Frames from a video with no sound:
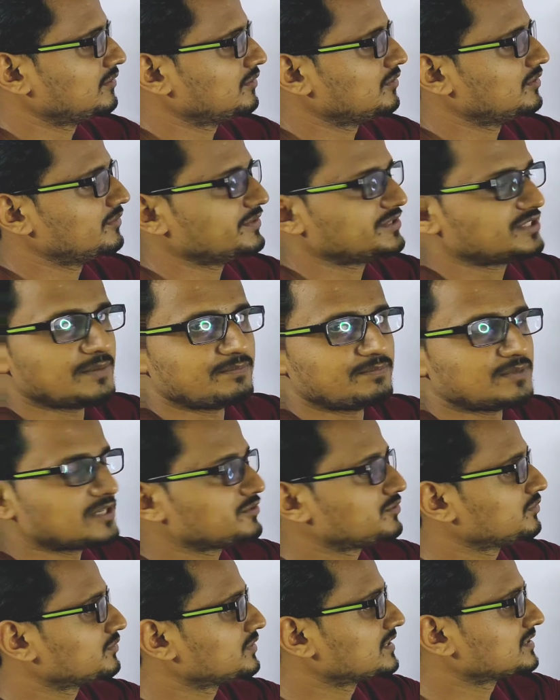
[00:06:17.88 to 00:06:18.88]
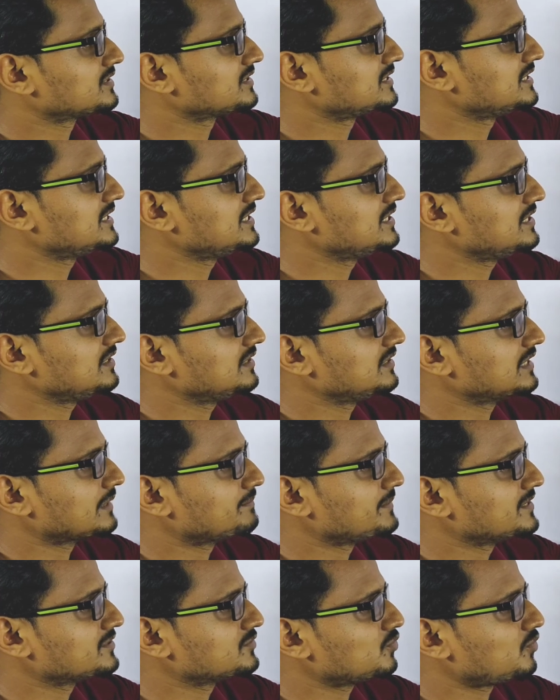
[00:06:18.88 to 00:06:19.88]
will be shifted to the C, that
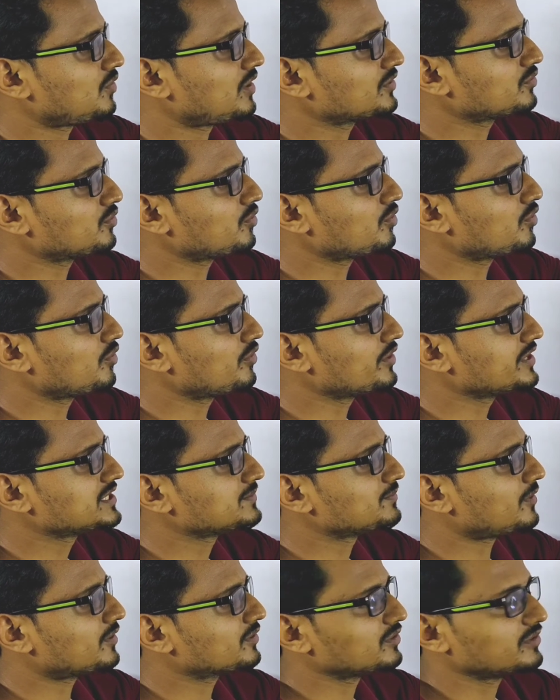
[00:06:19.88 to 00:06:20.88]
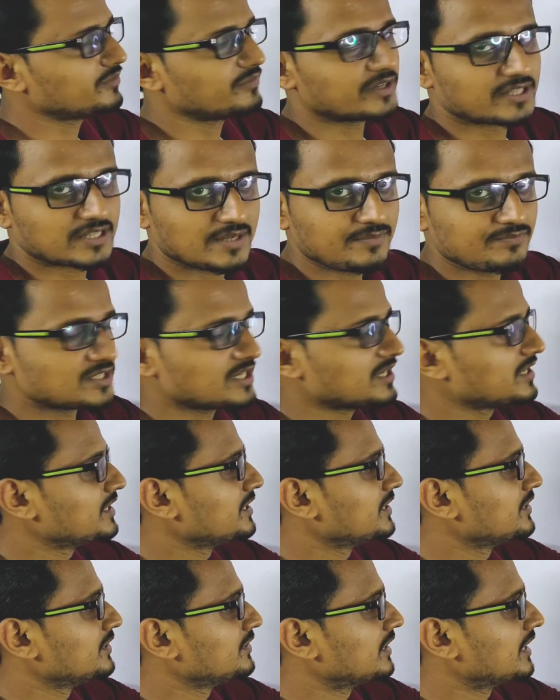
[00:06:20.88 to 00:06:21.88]
means one OH bond will be clicked,
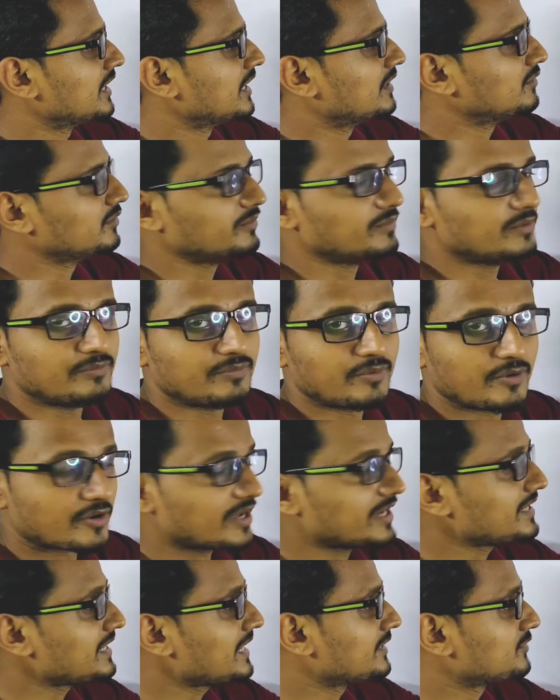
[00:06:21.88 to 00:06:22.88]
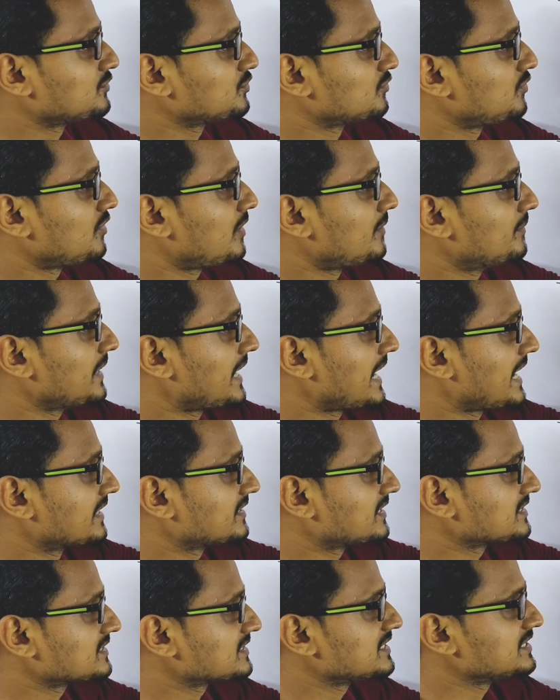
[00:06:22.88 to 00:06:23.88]
will be broken to form
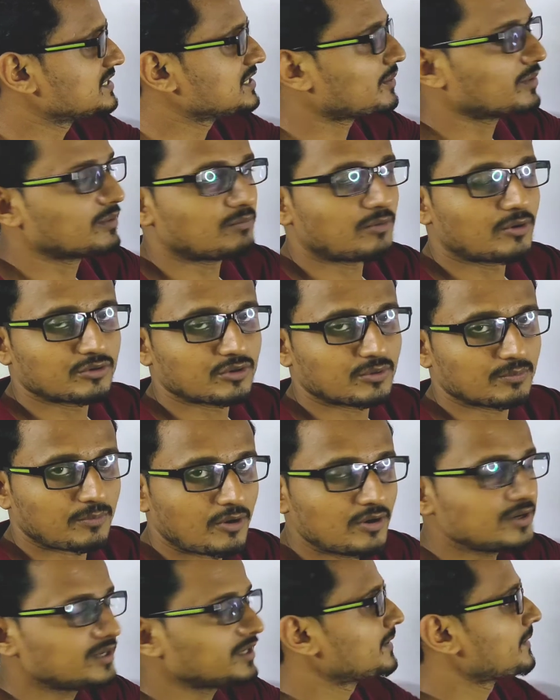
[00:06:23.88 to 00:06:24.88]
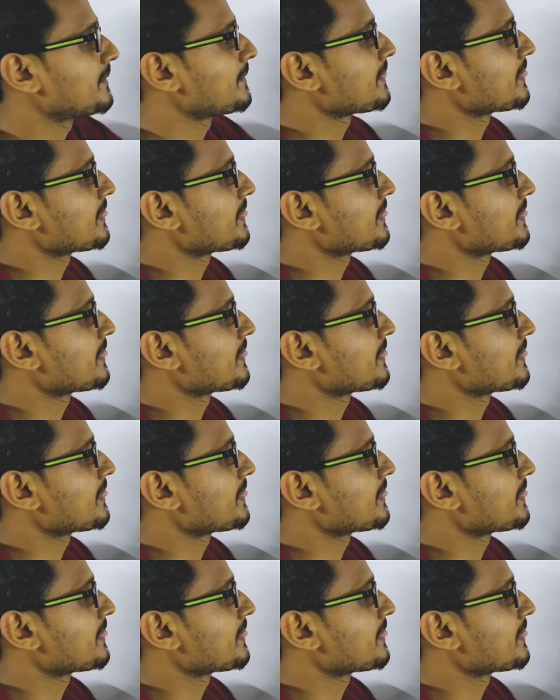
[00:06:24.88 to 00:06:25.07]
another C double bond.